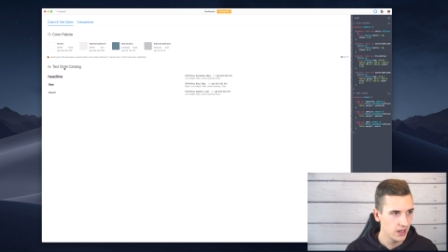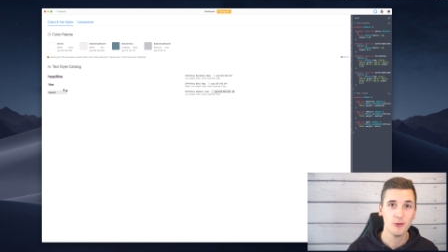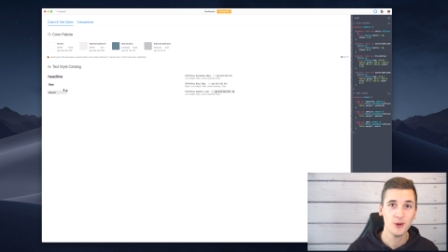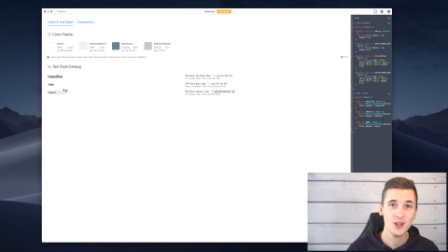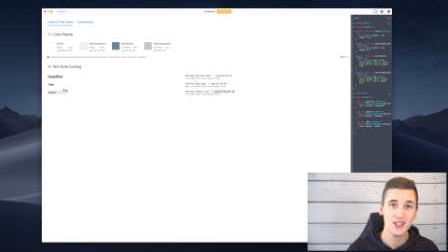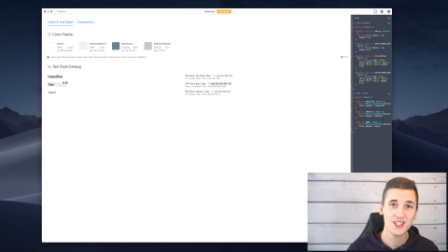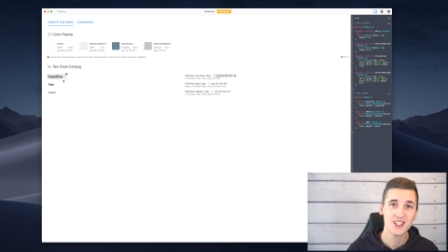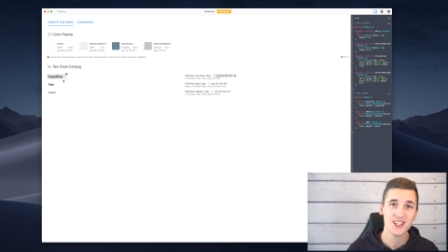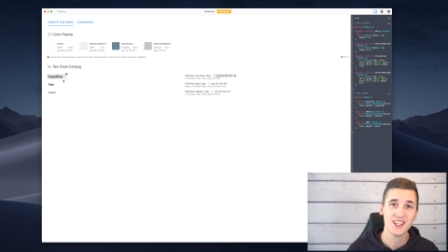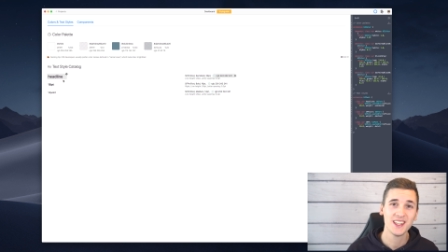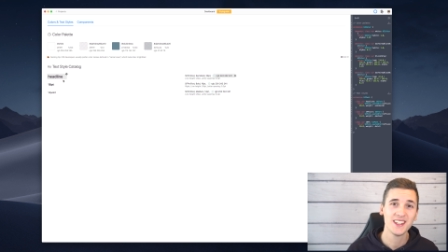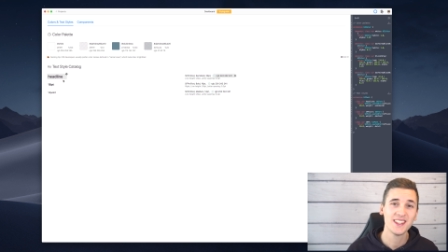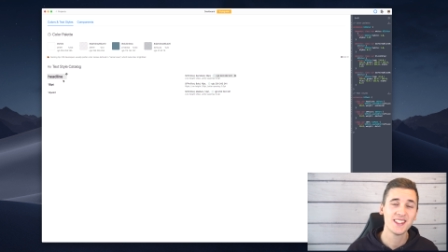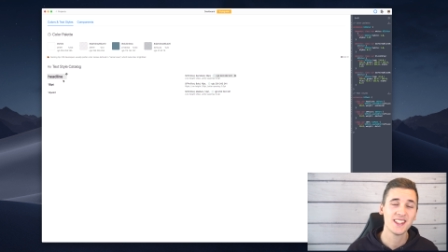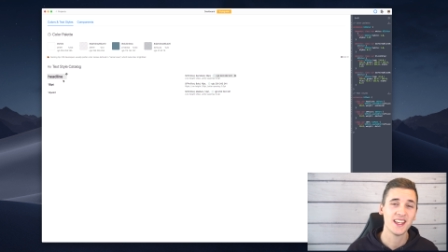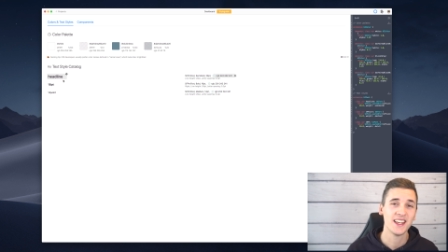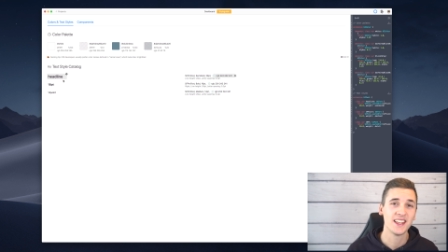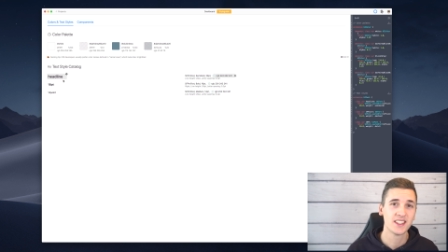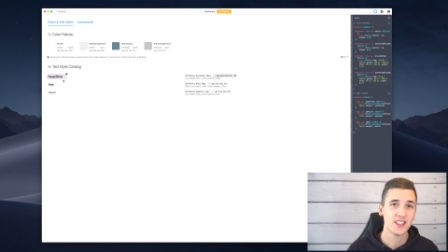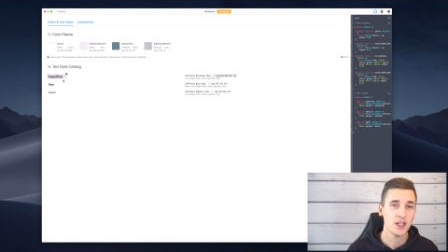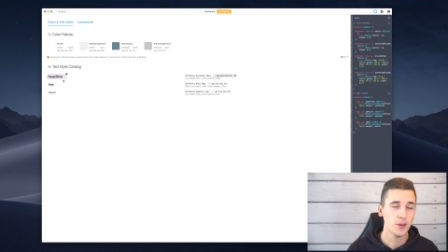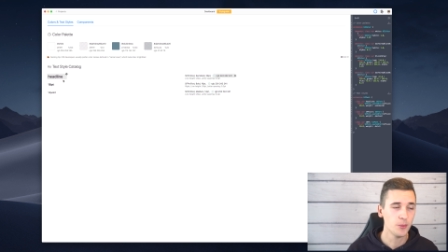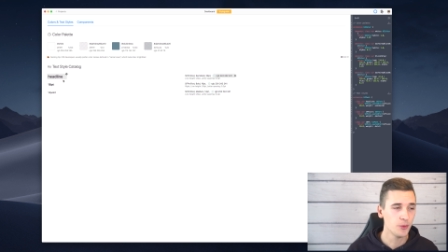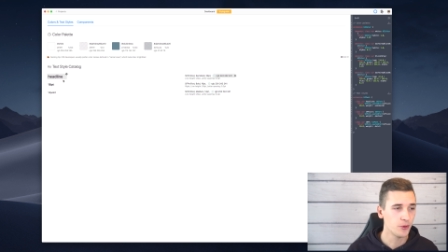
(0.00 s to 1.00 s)
which is
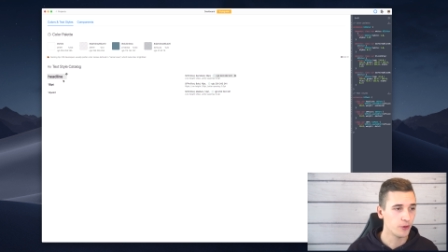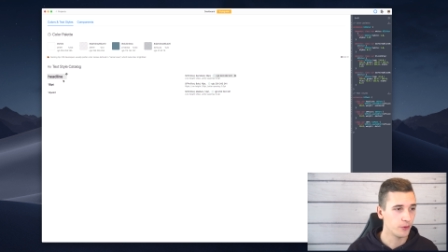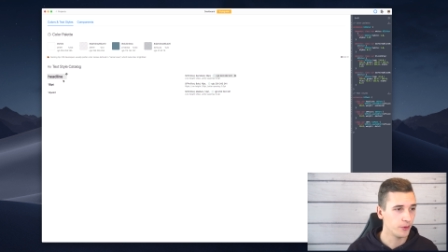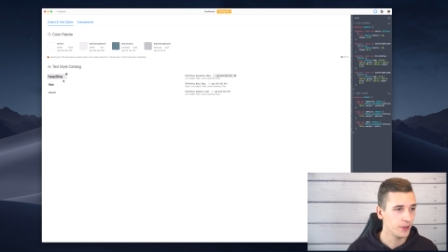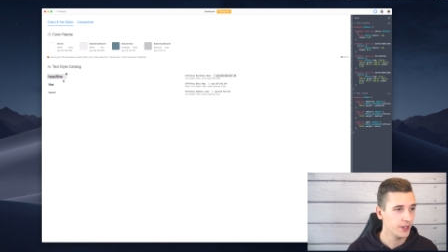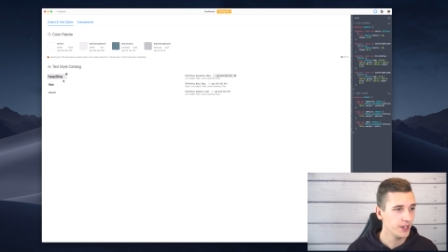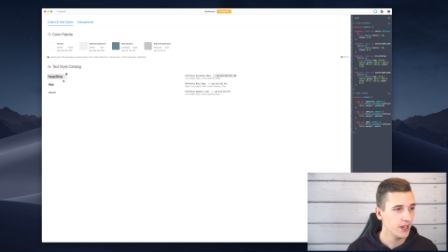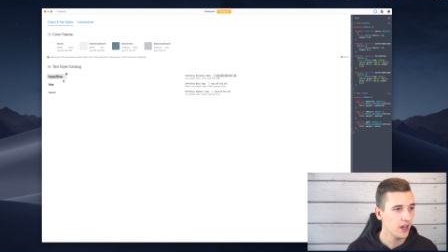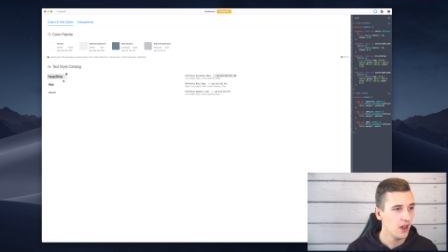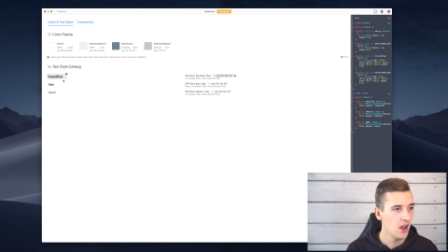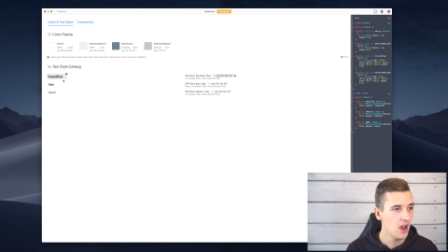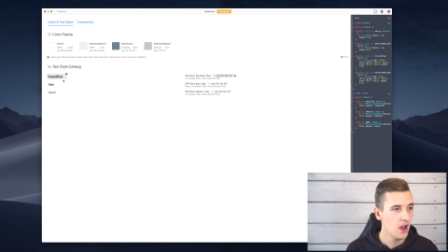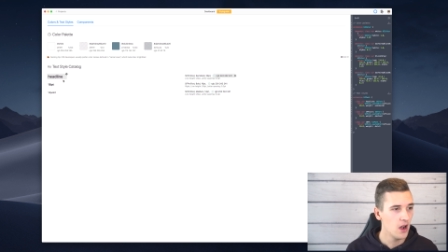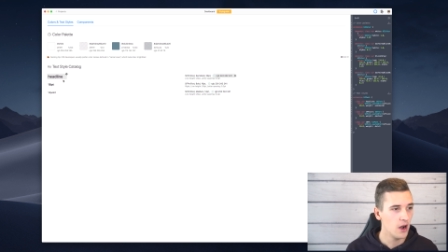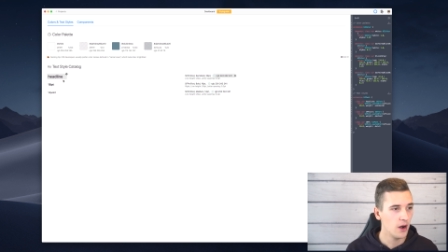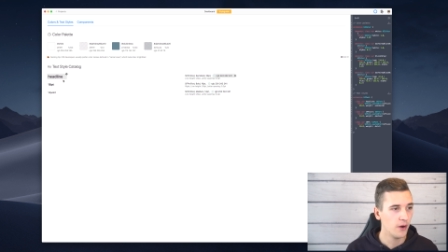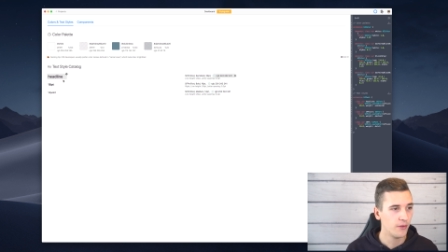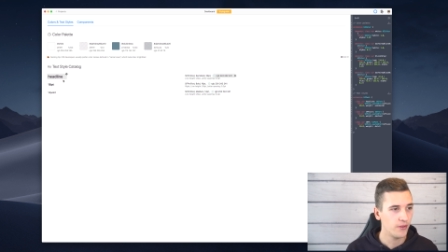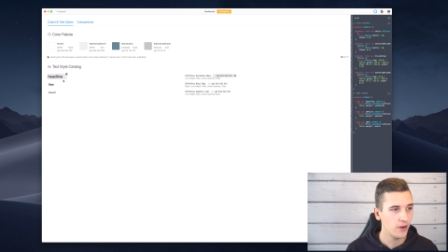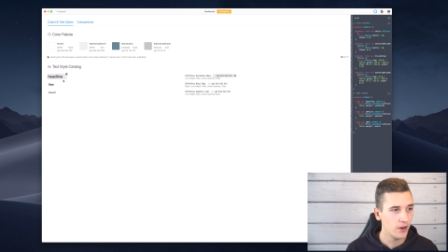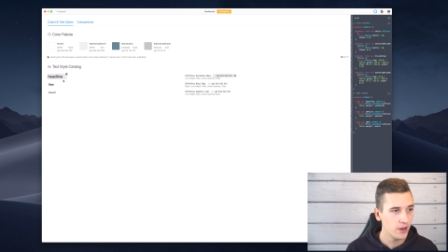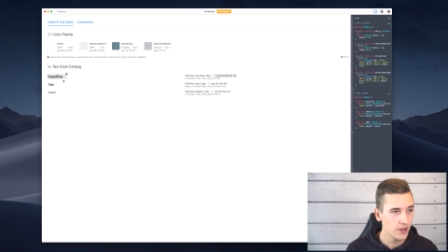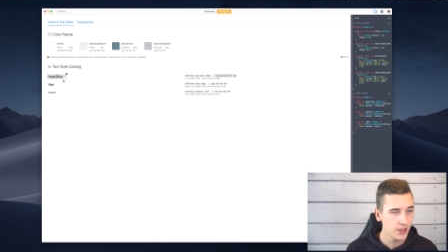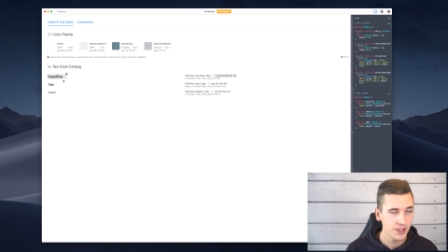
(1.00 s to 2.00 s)
a summary
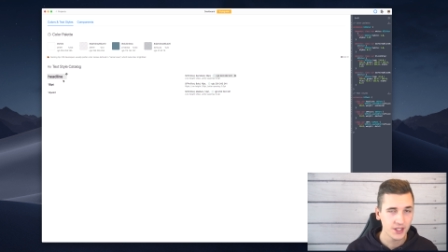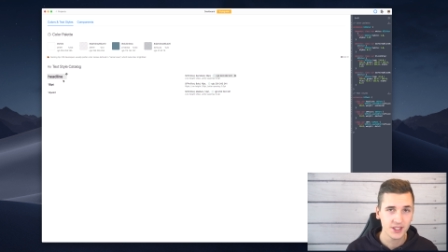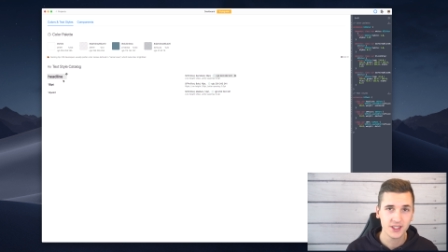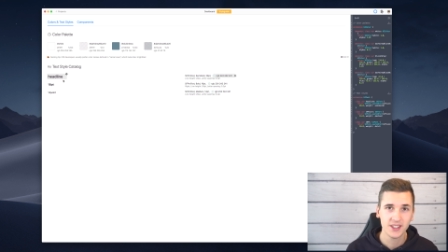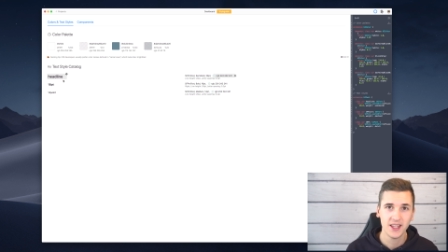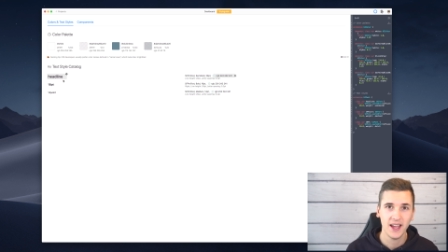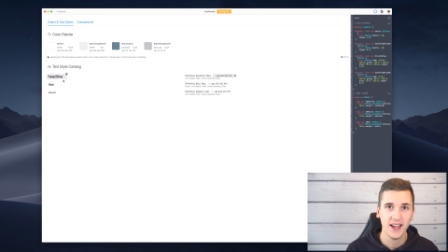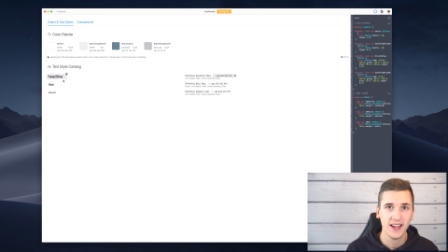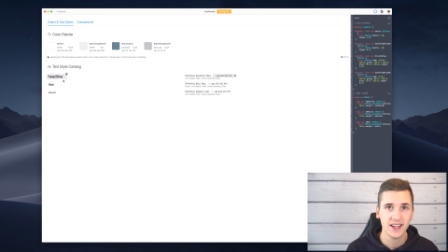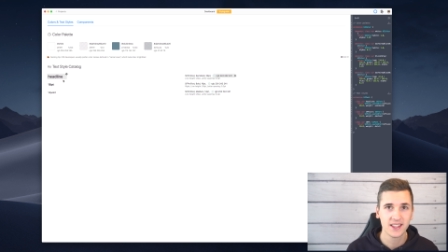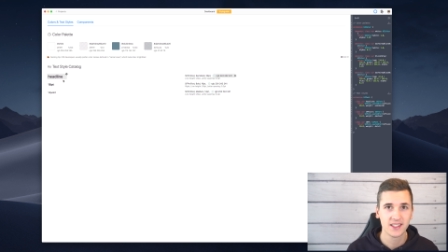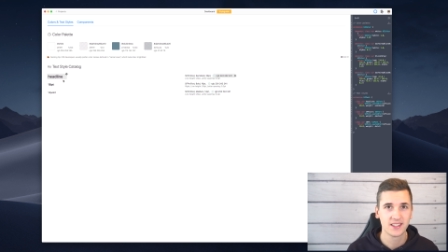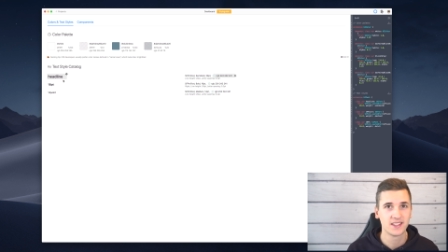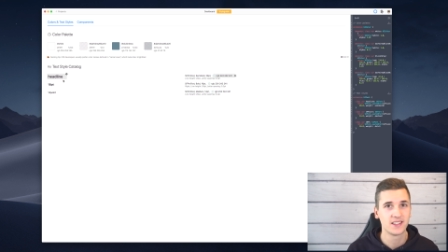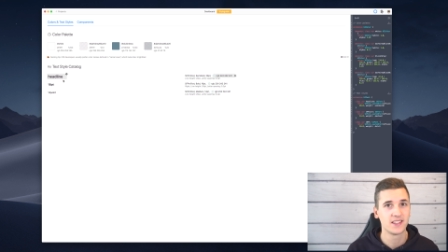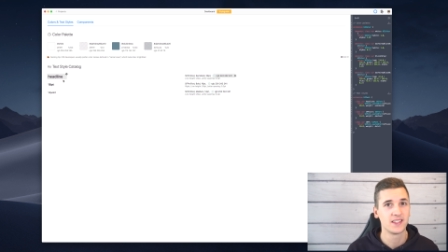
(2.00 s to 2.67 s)
of all the text